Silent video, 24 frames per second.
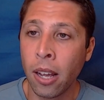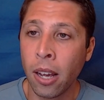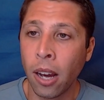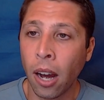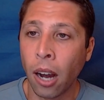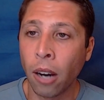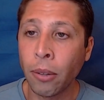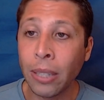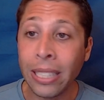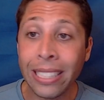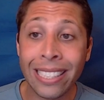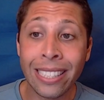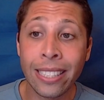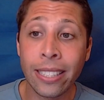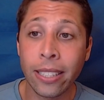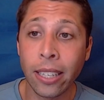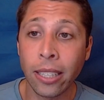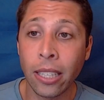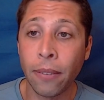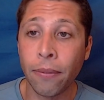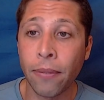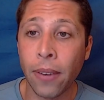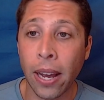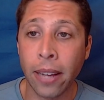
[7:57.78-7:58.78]
A recent
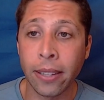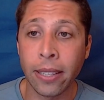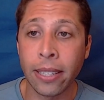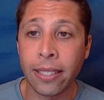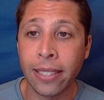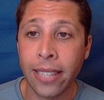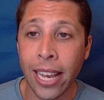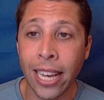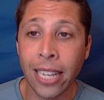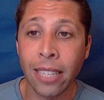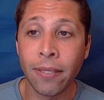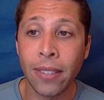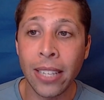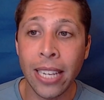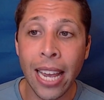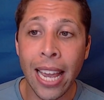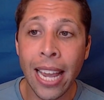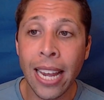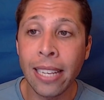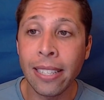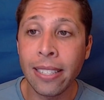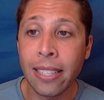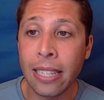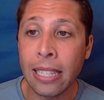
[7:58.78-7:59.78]
study found that 10 of the
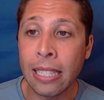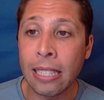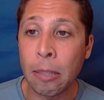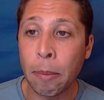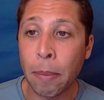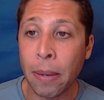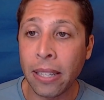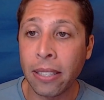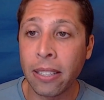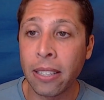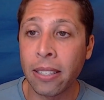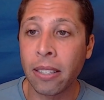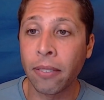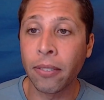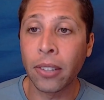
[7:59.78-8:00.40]
18 species of